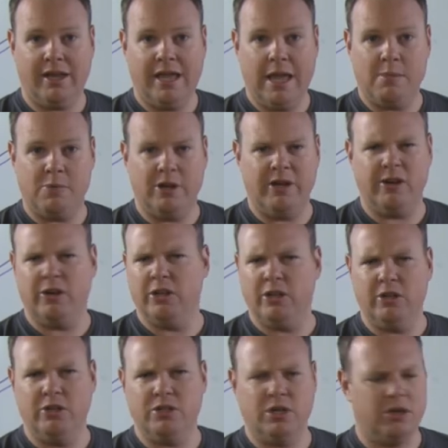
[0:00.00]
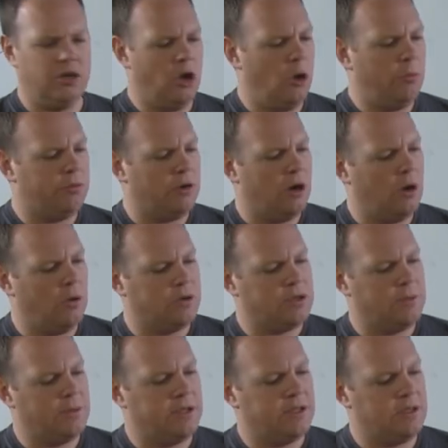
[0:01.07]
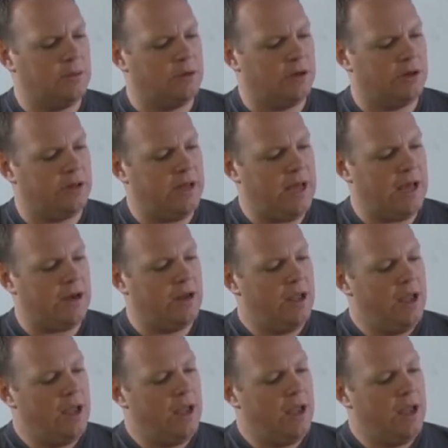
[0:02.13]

camera here. You can use a GoPro or something similar to that.